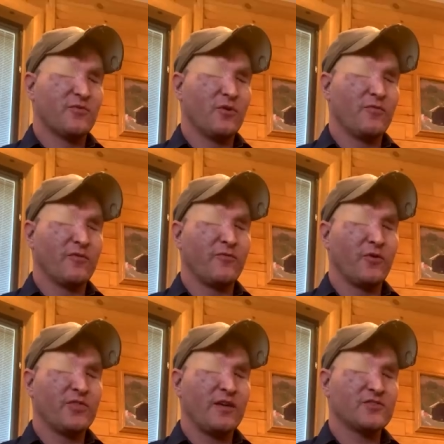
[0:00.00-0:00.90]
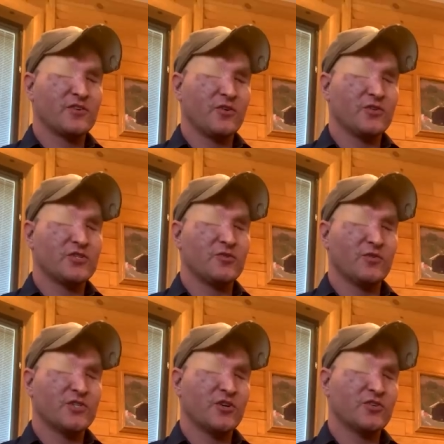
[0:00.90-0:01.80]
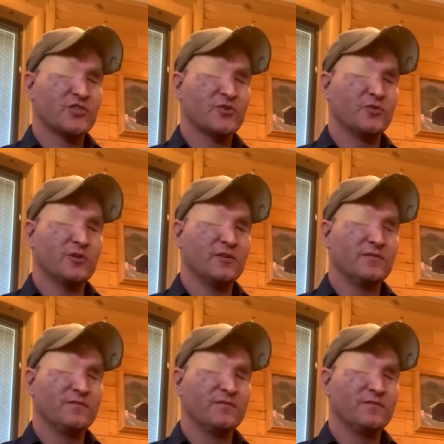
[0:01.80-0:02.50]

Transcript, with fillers: for over 4,000 girls to return to school.